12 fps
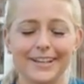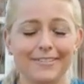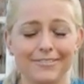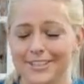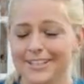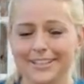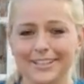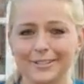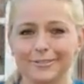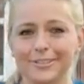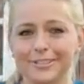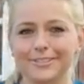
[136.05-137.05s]
everything that you
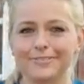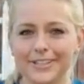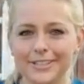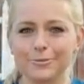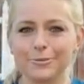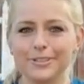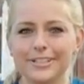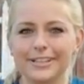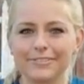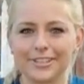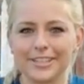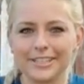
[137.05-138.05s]
learned at school and
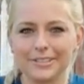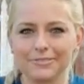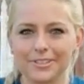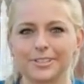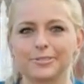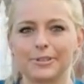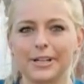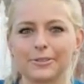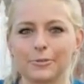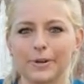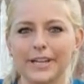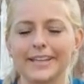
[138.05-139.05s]
everything you've learned around
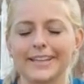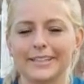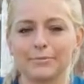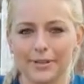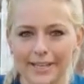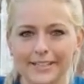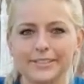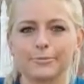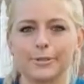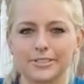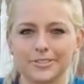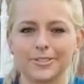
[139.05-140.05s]
the way and apply it to
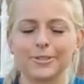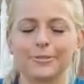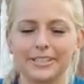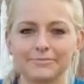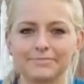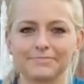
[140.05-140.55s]
what you're doing.